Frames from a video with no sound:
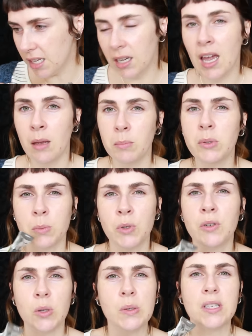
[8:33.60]
I think hemp is
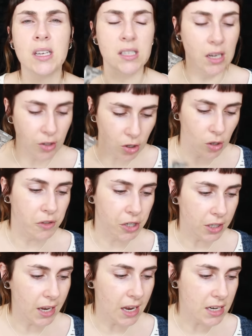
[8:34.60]
one of those things, you either love
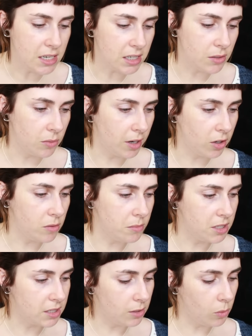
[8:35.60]
it or you hate it when it
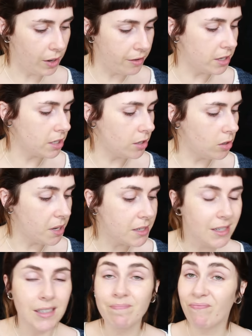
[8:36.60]
comes to wearing it on your
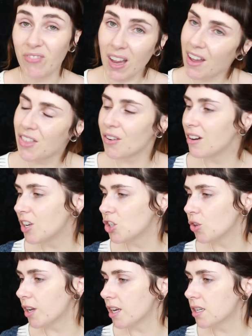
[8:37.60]
body. I thoroughly
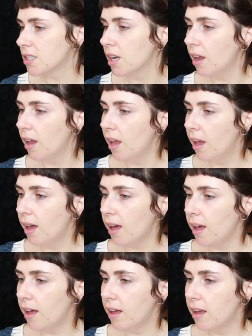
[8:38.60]
enjoy it.
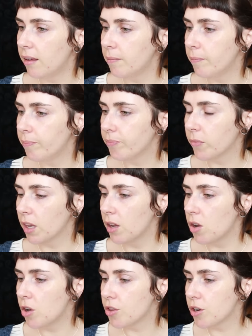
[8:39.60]
Um,
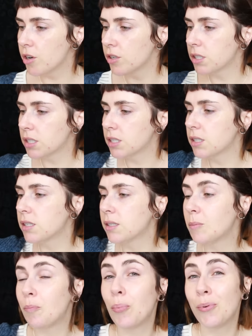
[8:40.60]
other
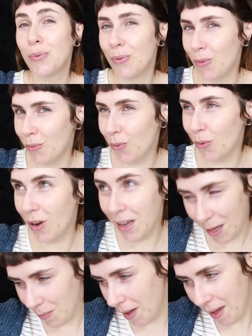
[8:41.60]

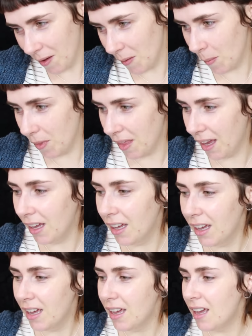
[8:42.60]
pre-makeup
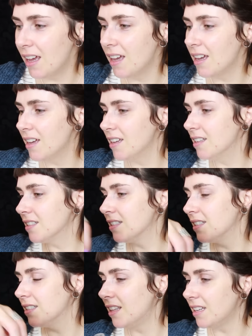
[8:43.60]
thing
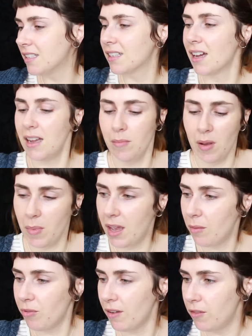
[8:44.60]
is this guy by
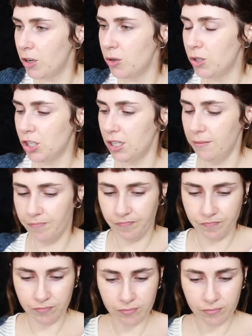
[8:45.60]
Makeup Revolution.